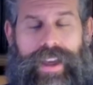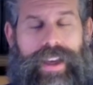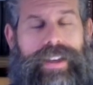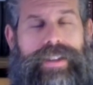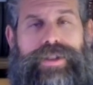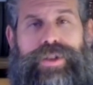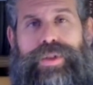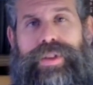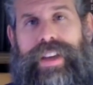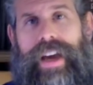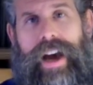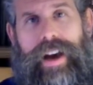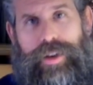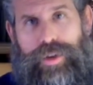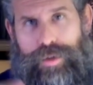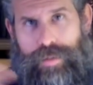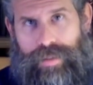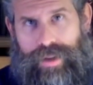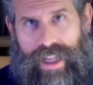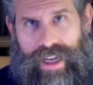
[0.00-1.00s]
So
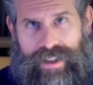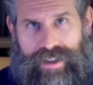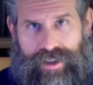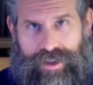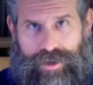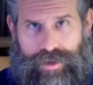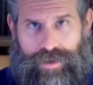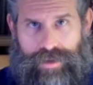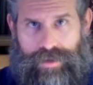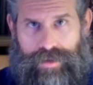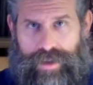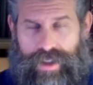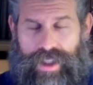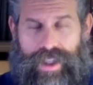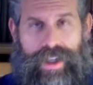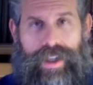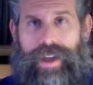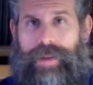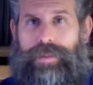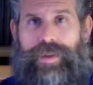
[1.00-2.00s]
Yahoo bless you in the
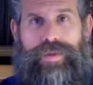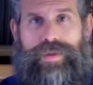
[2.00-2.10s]
name